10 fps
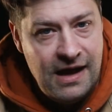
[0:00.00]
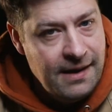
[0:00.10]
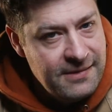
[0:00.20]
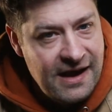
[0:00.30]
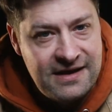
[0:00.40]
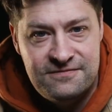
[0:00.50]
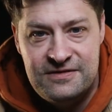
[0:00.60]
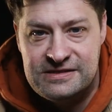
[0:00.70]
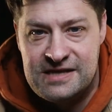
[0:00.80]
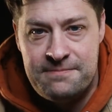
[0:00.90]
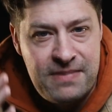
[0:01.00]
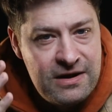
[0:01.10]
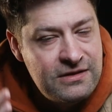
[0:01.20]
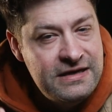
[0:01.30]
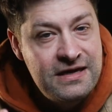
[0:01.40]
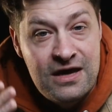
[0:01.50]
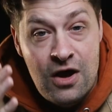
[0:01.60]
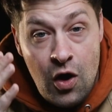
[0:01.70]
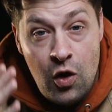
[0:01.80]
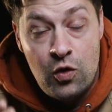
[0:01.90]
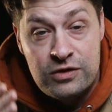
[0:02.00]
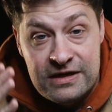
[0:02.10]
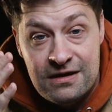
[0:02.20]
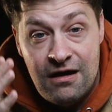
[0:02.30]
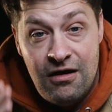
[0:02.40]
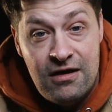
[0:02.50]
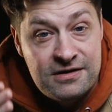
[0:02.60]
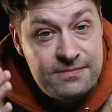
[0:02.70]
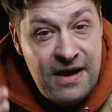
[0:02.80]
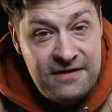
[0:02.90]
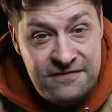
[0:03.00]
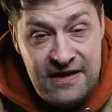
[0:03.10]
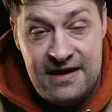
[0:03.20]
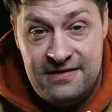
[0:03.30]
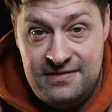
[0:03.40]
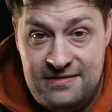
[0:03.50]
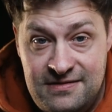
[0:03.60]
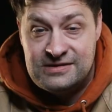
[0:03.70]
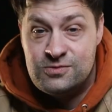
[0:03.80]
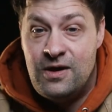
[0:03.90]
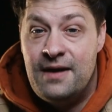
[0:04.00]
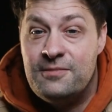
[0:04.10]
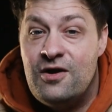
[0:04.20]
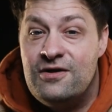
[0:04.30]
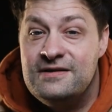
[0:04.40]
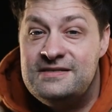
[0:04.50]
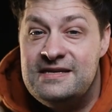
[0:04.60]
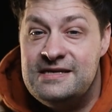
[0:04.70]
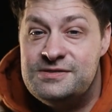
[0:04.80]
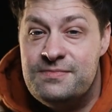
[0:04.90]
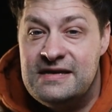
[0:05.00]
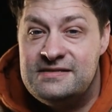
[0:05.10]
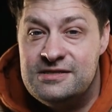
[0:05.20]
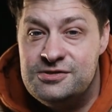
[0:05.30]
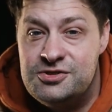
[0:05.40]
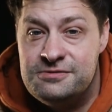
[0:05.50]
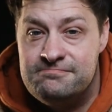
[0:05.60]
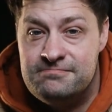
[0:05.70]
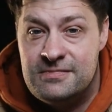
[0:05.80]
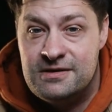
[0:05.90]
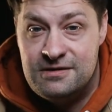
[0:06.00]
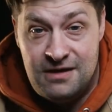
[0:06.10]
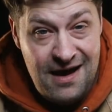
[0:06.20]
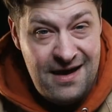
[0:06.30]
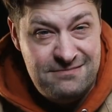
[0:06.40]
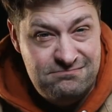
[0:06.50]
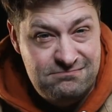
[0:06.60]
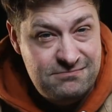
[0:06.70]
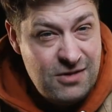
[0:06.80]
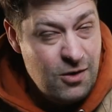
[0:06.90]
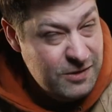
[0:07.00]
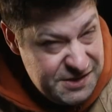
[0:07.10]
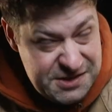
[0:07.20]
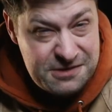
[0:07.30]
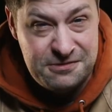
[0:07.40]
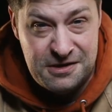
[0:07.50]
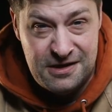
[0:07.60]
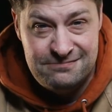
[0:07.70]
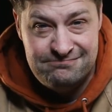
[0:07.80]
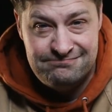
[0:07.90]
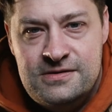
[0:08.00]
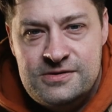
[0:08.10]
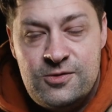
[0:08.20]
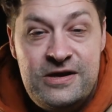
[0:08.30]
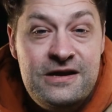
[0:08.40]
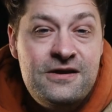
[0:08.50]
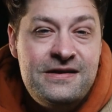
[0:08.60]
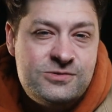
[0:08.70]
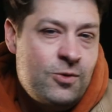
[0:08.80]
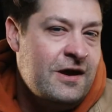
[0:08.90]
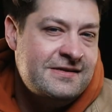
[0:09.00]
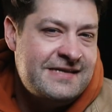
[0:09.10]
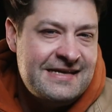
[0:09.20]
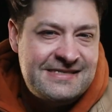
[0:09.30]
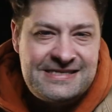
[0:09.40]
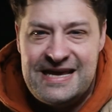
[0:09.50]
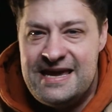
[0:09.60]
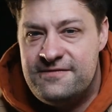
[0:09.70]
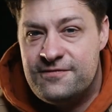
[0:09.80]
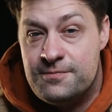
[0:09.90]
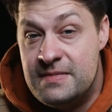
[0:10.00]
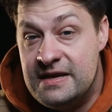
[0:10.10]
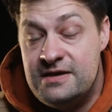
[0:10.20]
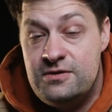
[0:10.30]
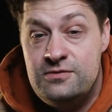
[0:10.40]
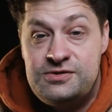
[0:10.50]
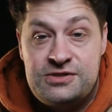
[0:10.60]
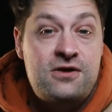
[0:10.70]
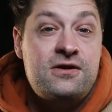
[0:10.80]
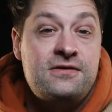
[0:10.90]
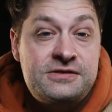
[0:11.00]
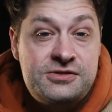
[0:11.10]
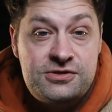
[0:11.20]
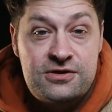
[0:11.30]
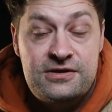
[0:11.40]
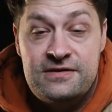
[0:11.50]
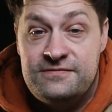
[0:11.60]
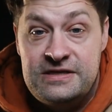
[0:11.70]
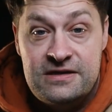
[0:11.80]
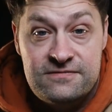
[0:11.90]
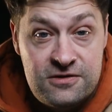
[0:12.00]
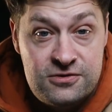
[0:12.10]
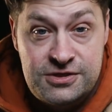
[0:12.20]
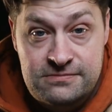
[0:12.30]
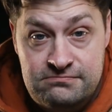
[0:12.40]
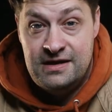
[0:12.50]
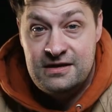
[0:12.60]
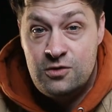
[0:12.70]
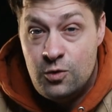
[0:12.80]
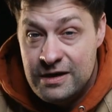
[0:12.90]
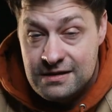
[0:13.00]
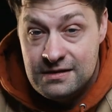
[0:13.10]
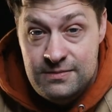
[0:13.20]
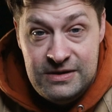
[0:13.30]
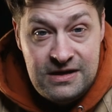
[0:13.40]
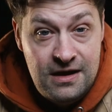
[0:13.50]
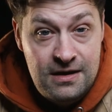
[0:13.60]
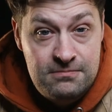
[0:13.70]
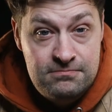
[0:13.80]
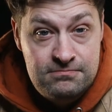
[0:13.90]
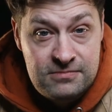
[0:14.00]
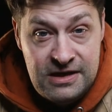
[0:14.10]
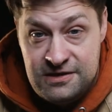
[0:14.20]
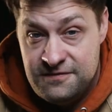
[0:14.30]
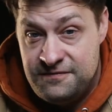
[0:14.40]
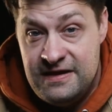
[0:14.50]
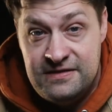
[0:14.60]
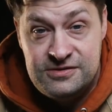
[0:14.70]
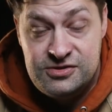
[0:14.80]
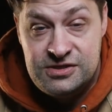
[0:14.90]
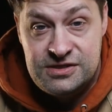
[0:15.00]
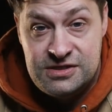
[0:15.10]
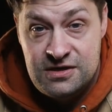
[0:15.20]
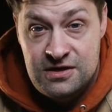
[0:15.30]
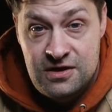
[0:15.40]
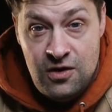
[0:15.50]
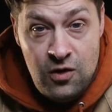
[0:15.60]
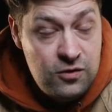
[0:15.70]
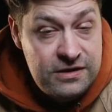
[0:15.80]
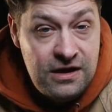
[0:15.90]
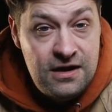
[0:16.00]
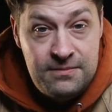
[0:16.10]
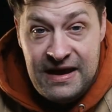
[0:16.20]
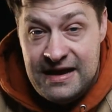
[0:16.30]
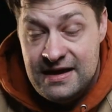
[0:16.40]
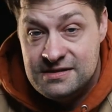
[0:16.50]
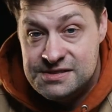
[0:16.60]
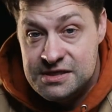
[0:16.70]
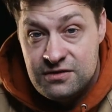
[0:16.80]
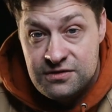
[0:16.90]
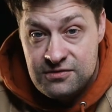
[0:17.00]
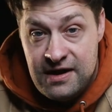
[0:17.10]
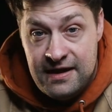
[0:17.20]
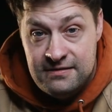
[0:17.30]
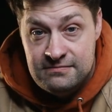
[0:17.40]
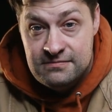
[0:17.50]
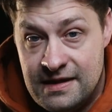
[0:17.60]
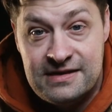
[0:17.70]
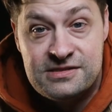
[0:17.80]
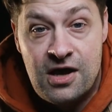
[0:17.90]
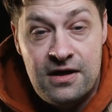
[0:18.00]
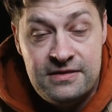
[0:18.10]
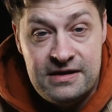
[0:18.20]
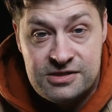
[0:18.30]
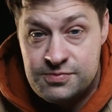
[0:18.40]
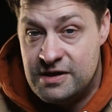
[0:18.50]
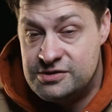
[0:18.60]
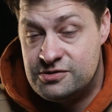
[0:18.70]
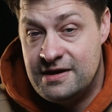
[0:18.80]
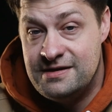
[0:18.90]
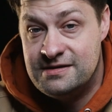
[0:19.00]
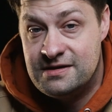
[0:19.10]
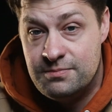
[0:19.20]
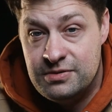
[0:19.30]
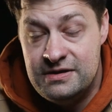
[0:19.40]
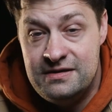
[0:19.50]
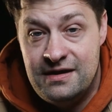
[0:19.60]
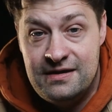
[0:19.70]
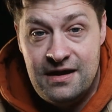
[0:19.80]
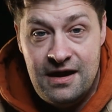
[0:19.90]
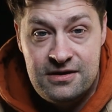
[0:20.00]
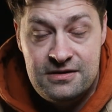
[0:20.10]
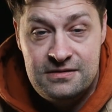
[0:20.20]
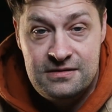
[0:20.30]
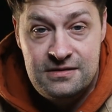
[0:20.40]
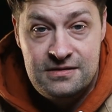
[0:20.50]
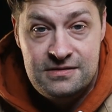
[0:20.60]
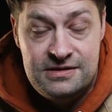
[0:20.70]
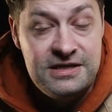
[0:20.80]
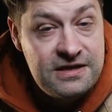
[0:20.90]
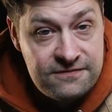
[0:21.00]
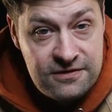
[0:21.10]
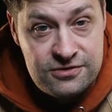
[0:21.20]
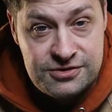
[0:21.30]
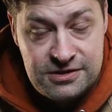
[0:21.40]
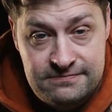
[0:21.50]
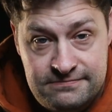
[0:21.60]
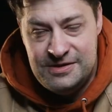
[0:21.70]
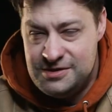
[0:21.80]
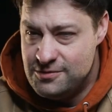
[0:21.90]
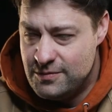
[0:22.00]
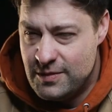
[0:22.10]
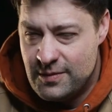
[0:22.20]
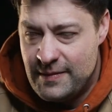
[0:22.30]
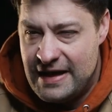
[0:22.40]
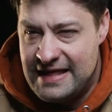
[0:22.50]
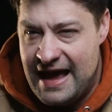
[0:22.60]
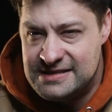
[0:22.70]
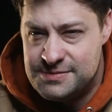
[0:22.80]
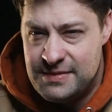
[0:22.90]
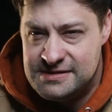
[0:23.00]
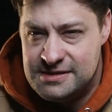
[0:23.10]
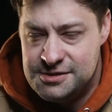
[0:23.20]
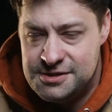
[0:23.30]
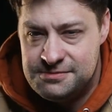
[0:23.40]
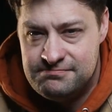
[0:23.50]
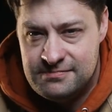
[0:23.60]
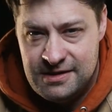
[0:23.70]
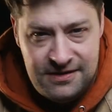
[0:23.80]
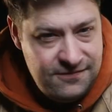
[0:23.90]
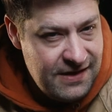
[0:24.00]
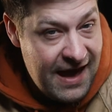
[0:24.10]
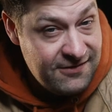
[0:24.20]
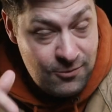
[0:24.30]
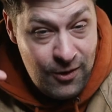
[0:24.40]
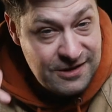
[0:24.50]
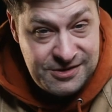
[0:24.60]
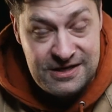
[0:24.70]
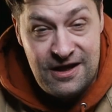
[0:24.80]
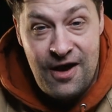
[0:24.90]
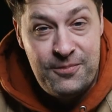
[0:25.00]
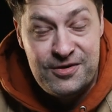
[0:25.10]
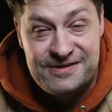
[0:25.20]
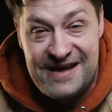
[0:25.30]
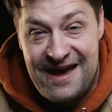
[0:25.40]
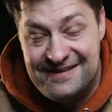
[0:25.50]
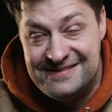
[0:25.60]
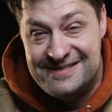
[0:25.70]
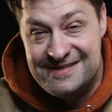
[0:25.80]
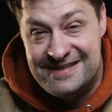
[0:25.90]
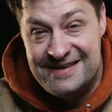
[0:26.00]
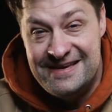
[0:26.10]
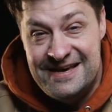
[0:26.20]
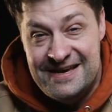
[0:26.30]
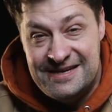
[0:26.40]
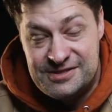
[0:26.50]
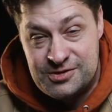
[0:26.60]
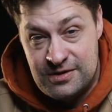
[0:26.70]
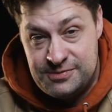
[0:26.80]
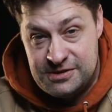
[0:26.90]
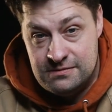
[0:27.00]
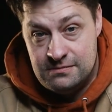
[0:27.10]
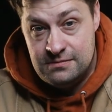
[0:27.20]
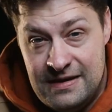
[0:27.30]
I'm not convinced. I'm barely holding on to my faith. That's why I'm calling today's message, God, are we still good? So here is what is at stake for many who start on this journey of deconversion. It can quickly become like your faith is just holding on by a single thread, like it's on the express train to complete and utter deconversion. And do you remember my last message? If you haven't watched it, I'll put it down into the description.